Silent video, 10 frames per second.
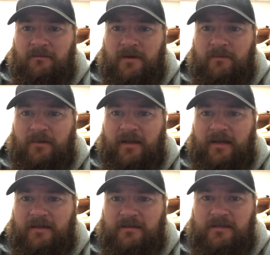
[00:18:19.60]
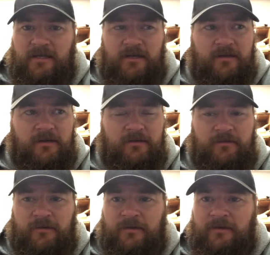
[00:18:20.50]
my plans
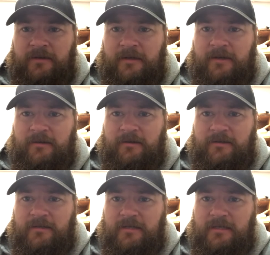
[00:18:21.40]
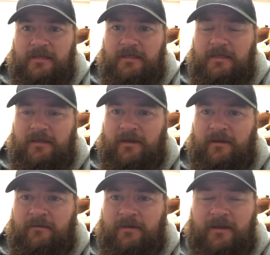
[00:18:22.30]
for New Year's and
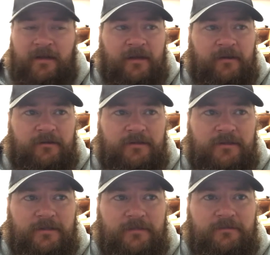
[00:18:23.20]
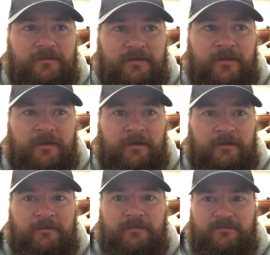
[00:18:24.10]
everything else.
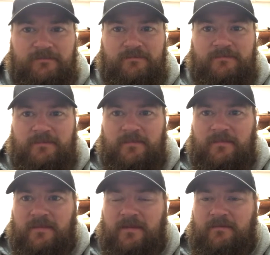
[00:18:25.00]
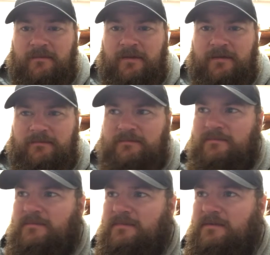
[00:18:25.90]
So, but
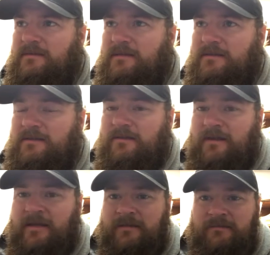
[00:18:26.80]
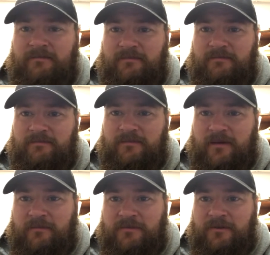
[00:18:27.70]
until then,
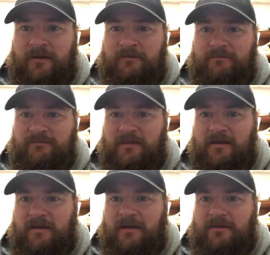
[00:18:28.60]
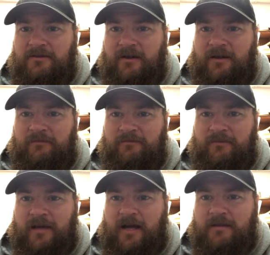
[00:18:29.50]
I'm sure I
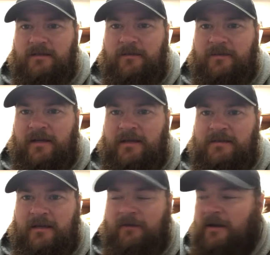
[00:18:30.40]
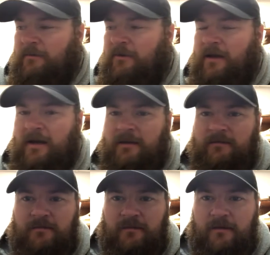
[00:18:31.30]
forgot something as I rambled
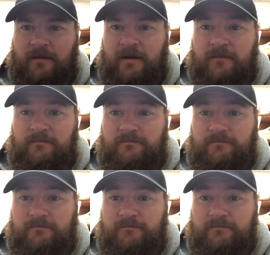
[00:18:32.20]
on about